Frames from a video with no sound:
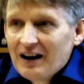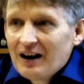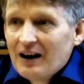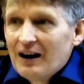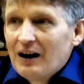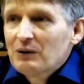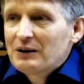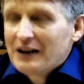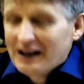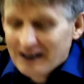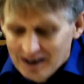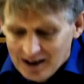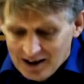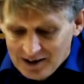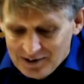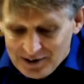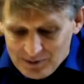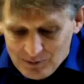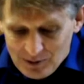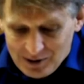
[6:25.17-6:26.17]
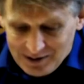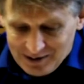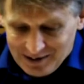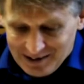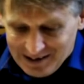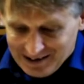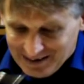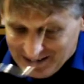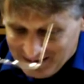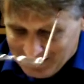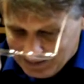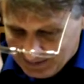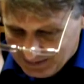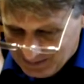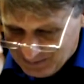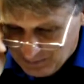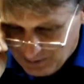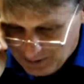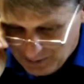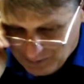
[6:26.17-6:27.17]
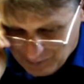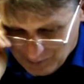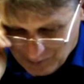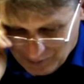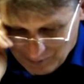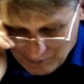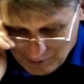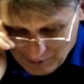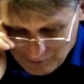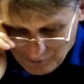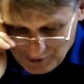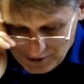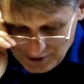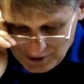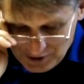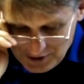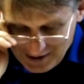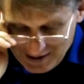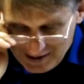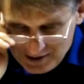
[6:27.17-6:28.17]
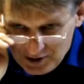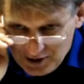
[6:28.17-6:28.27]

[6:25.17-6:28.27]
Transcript: Okay, I think we'll finish there.